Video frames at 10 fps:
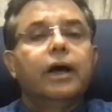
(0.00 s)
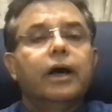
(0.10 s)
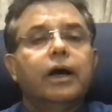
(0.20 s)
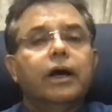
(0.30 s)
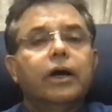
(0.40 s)

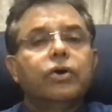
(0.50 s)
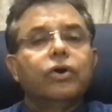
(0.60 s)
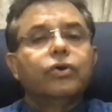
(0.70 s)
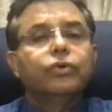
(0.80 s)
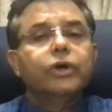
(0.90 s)

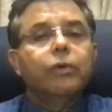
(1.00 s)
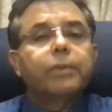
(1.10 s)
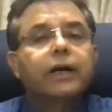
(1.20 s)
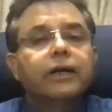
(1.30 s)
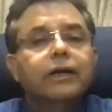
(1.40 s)
Dr. Uddhav
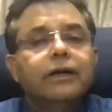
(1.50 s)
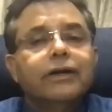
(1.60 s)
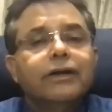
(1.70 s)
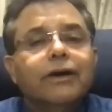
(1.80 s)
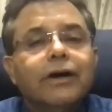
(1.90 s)

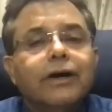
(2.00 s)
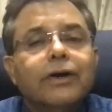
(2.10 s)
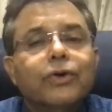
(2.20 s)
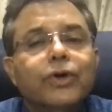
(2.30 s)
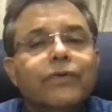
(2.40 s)

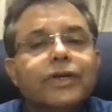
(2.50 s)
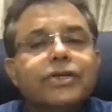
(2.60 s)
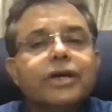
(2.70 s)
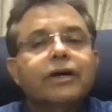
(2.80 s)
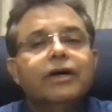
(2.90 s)
Patil, good evening,
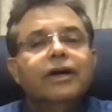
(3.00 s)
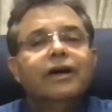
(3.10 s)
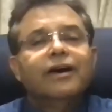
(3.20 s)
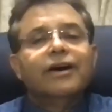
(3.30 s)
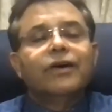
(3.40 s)
sir,
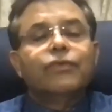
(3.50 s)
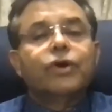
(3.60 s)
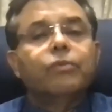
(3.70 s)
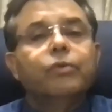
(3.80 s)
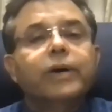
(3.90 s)

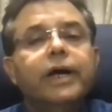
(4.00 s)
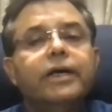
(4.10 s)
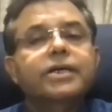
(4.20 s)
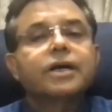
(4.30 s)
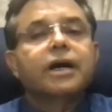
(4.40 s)
from Mumbai,
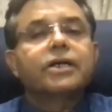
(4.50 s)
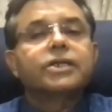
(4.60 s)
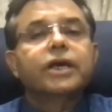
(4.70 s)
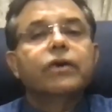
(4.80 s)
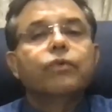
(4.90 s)
is
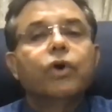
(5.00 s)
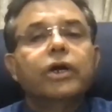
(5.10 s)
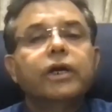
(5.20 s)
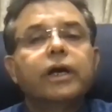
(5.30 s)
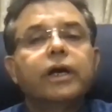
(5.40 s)
asking
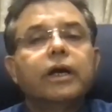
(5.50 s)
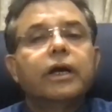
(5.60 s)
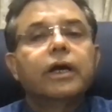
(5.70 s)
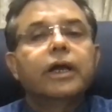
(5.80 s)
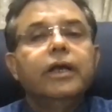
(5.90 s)
what
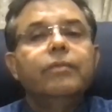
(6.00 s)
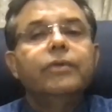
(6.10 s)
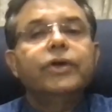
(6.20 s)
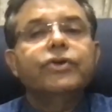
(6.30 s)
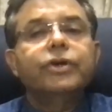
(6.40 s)
cream
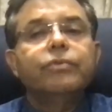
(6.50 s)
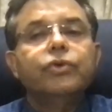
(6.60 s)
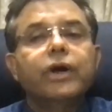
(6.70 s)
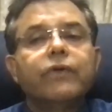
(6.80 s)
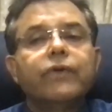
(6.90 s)
regime
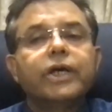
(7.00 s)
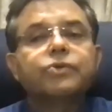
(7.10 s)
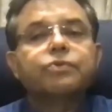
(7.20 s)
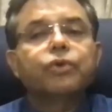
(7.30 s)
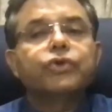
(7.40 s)
you advise
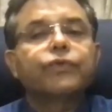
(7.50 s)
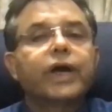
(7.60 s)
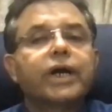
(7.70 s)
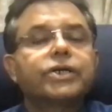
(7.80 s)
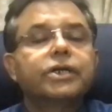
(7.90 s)

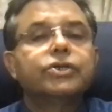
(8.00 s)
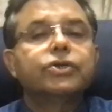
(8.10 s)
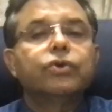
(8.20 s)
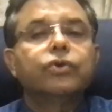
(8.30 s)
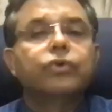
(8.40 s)
post-fractional
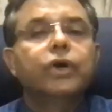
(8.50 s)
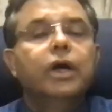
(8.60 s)
CO2